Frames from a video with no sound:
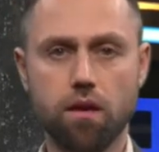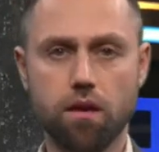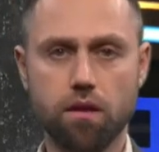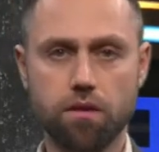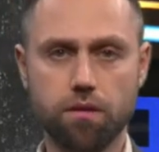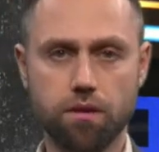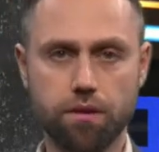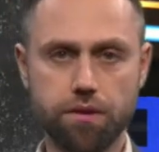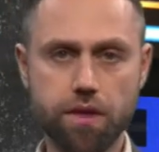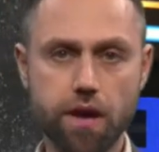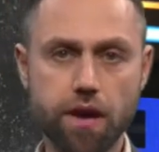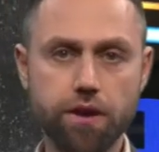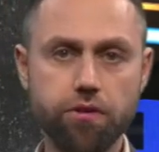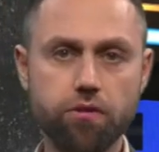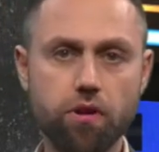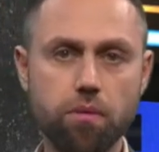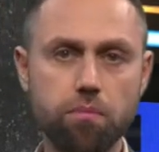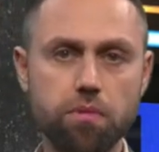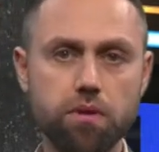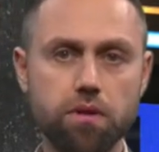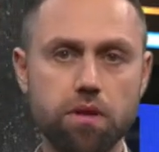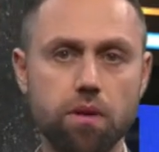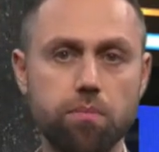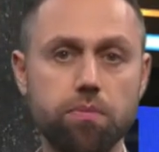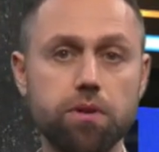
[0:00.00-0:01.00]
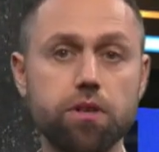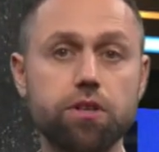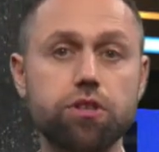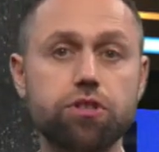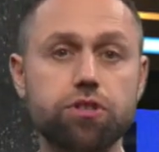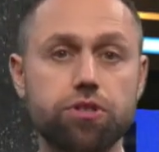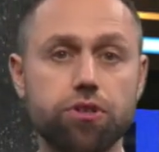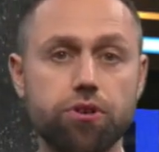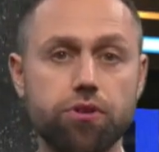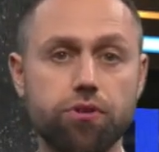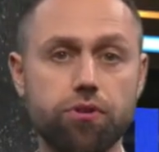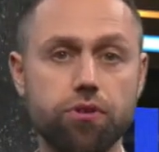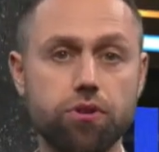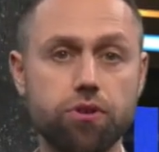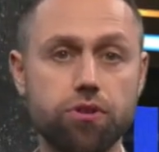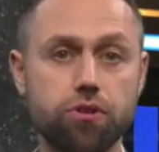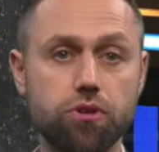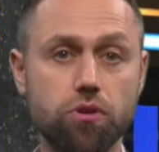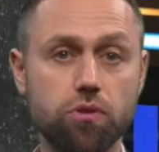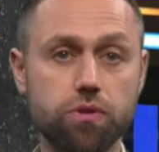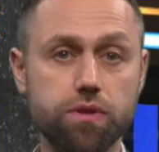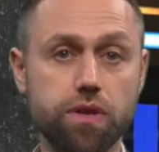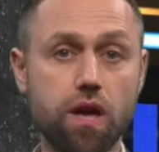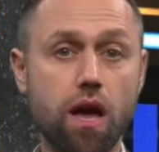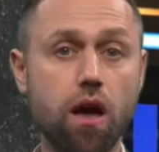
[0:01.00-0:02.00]
The diagram in the picture
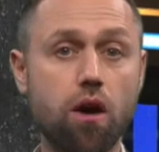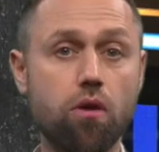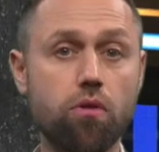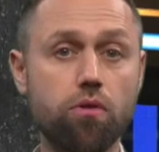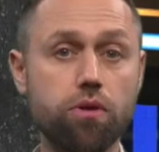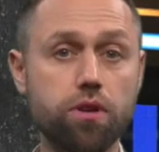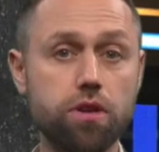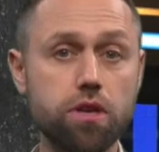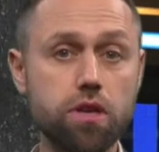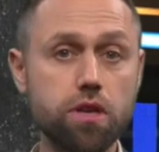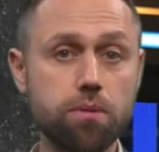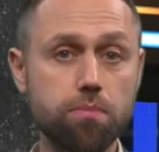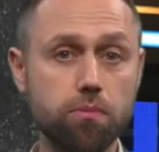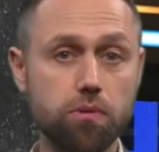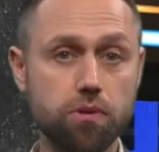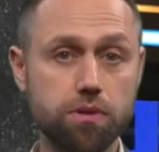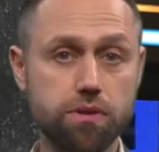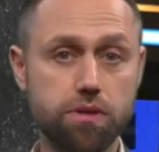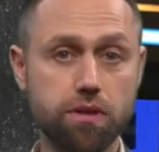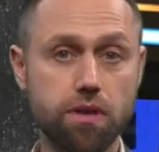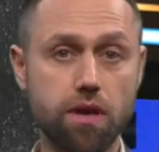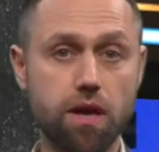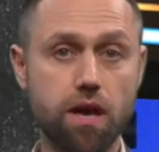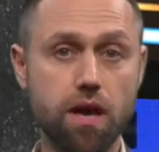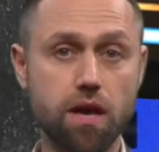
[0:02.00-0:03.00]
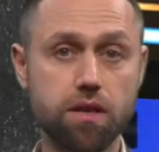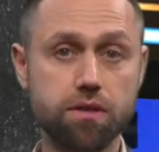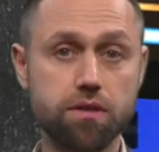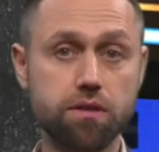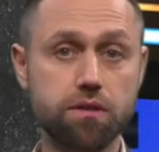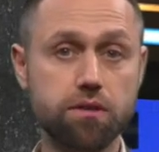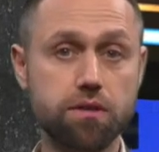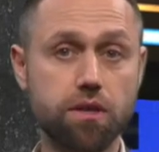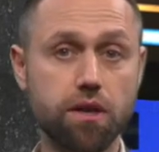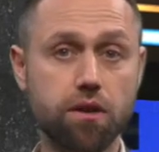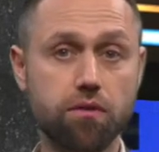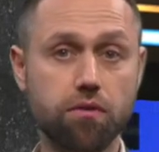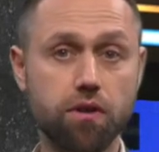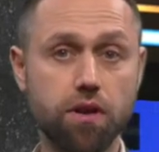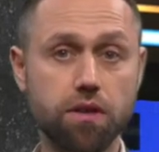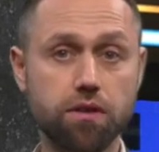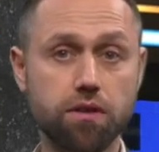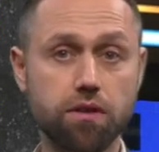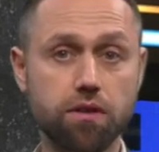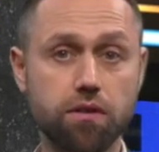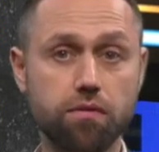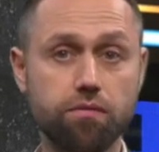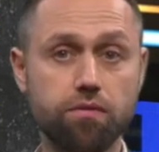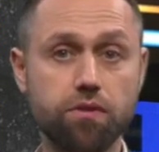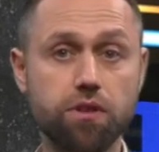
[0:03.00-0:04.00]
shows how EPOS has
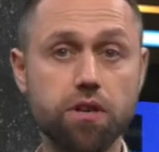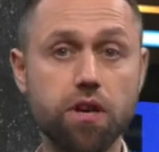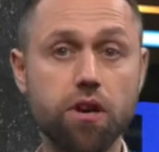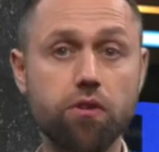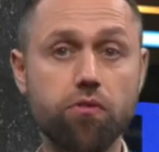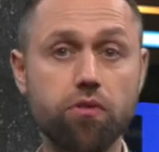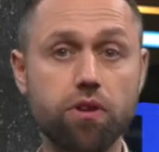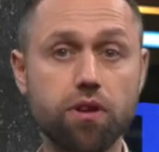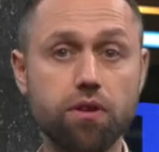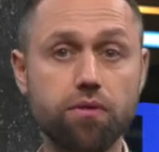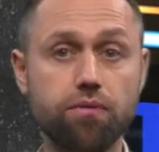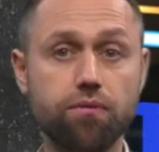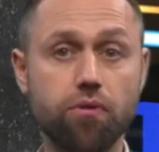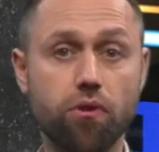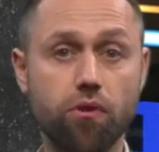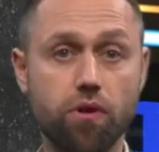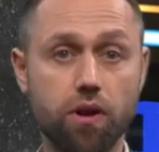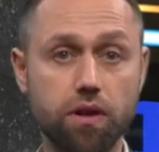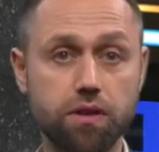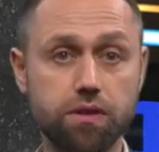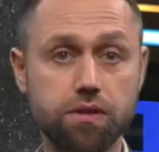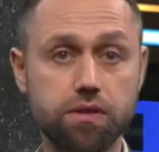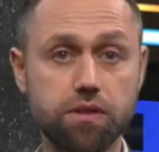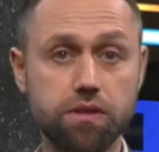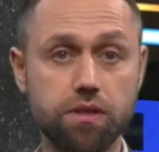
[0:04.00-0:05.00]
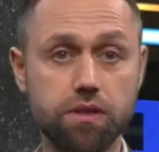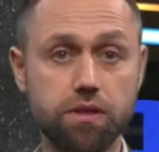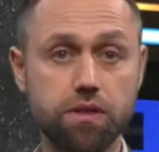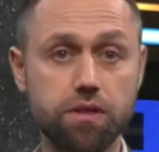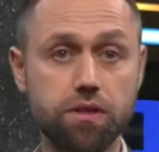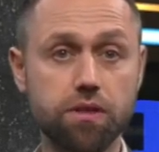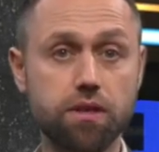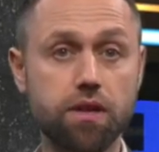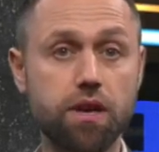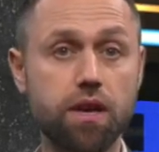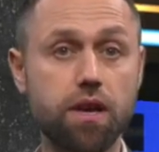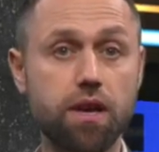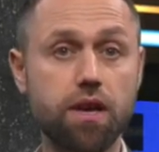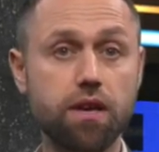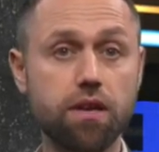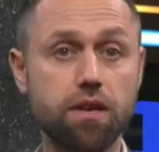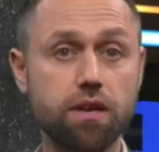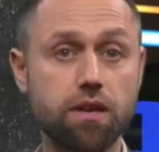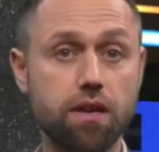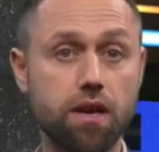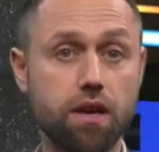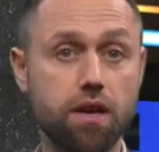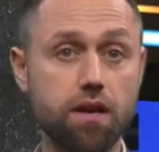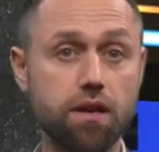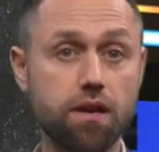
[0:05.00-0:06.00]
integrated the VRE4AC
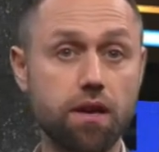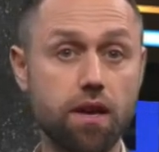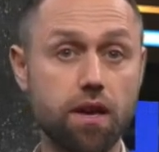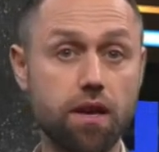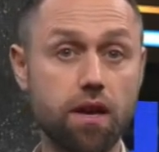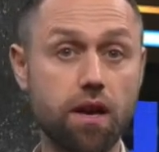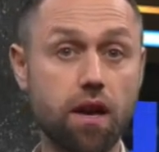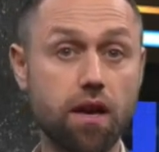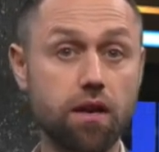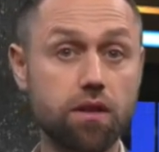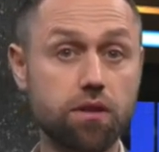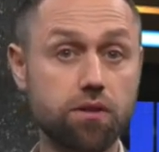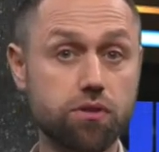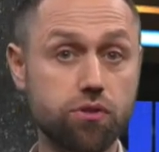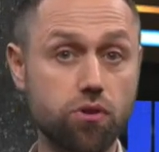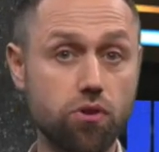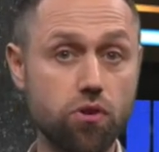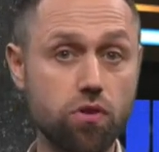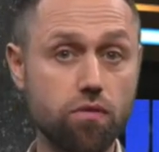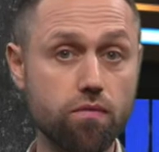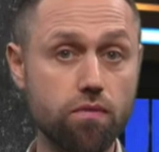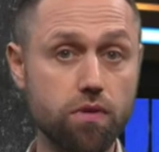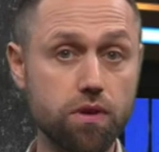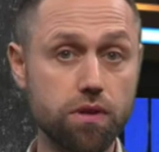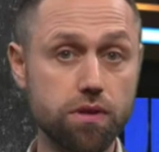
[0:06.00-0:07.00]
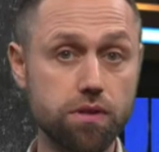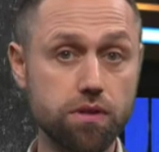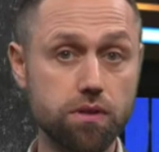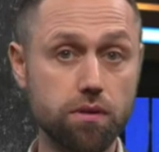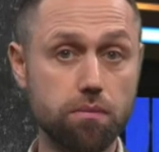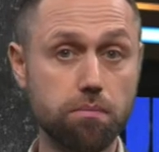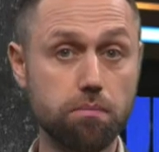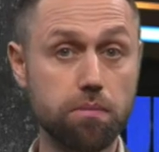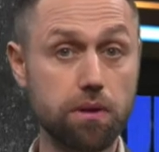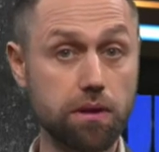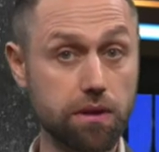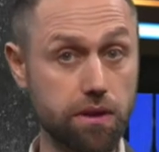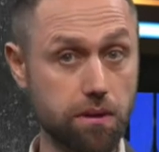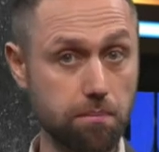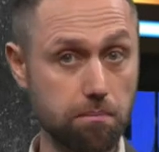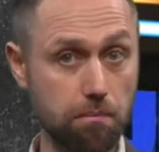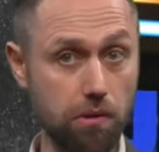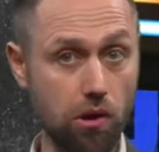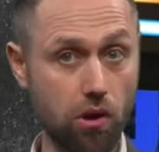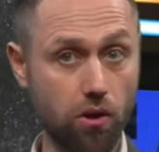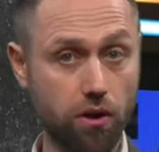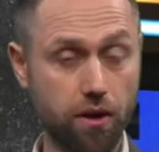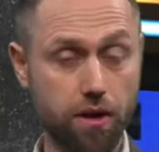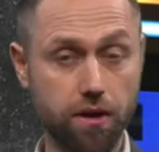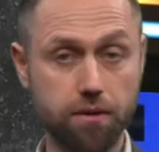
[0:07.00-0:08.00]
AAAI service building
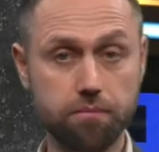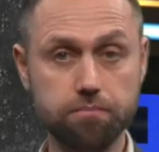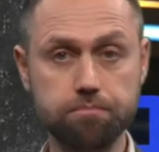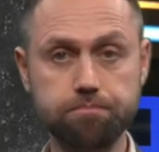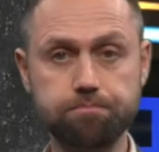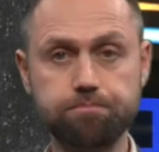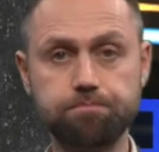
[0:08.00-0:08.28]
block.